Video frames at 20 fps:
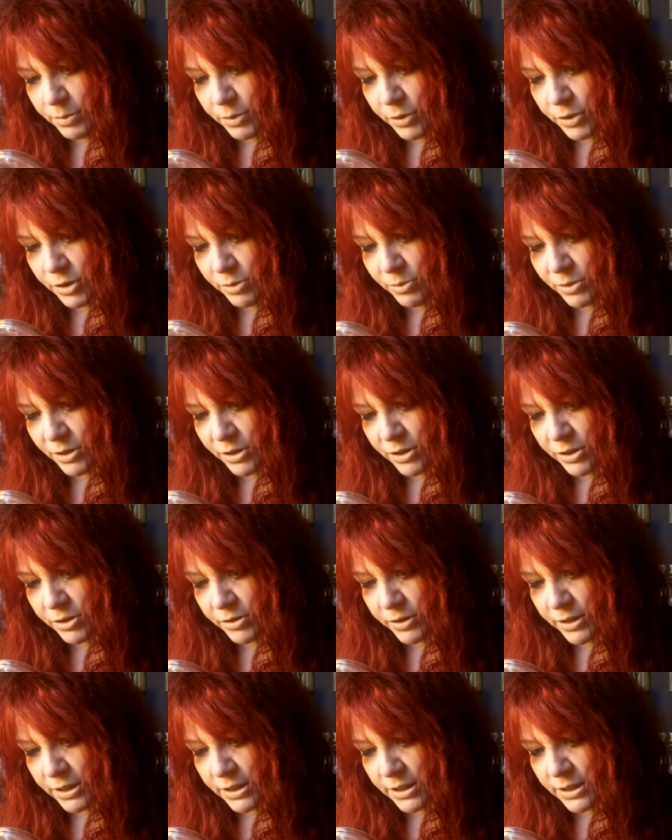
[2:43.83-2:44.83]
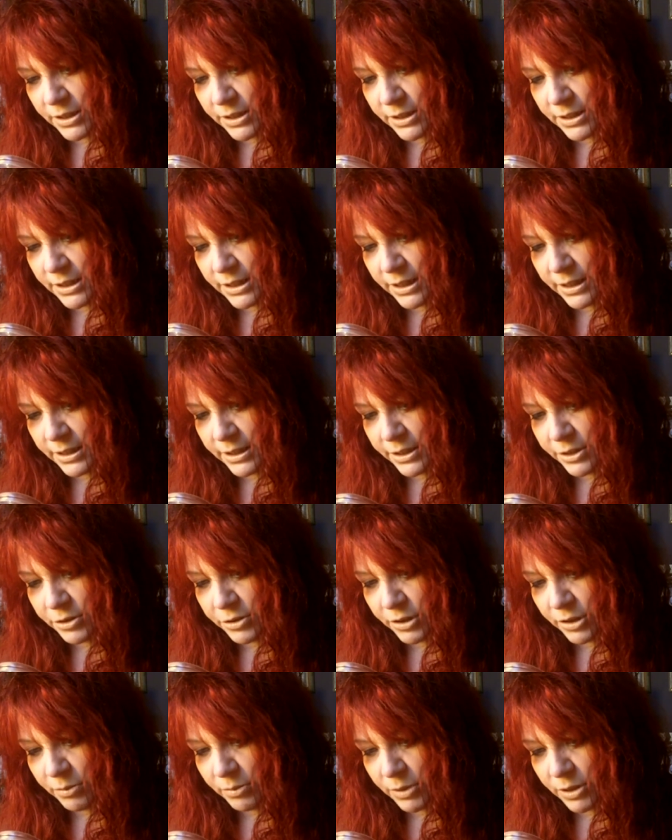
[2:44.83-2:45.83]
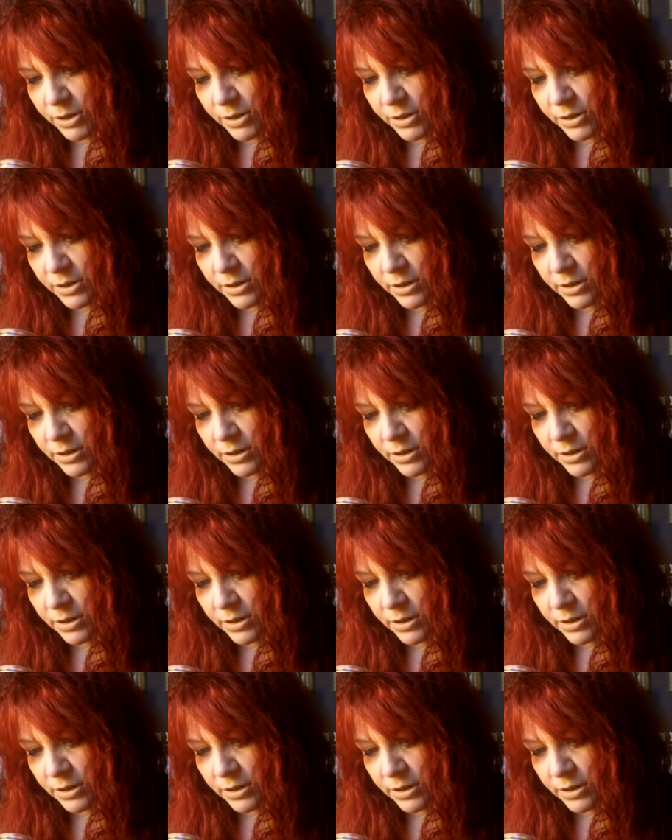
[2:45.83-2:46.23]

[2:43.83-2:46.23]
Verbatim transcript: Body Moisturiser Daily Treatment.